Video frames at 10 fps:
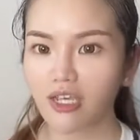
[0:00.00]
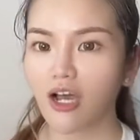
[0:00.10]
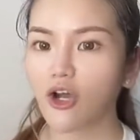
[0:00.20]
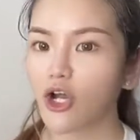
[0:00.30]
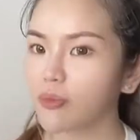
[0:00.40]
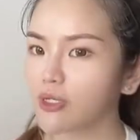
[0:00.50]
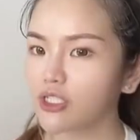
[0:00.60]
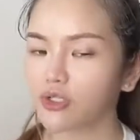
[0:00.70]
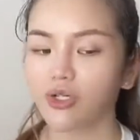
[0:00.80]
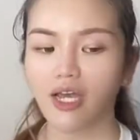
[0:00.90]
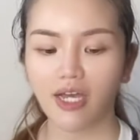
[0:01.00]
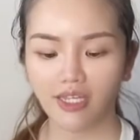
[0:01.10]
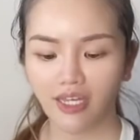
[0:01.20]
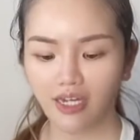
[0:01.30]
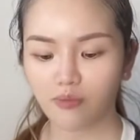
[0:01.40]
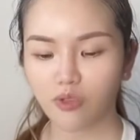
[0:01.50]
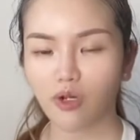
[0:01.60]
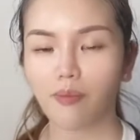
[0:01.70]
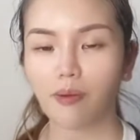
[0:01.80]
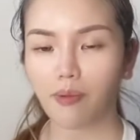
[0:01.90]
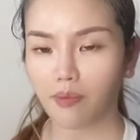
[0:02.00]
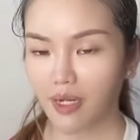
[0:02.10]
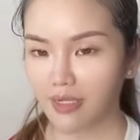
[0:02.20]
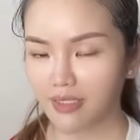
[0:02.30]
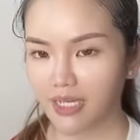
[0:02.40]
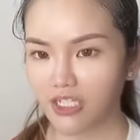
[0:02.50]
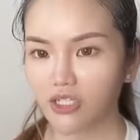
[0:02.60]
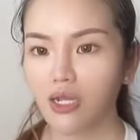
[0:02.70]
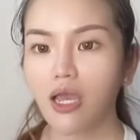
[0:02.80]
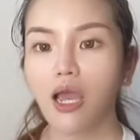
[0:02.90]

I hope you enjoy. Again, I'm sorry about my pronunciation,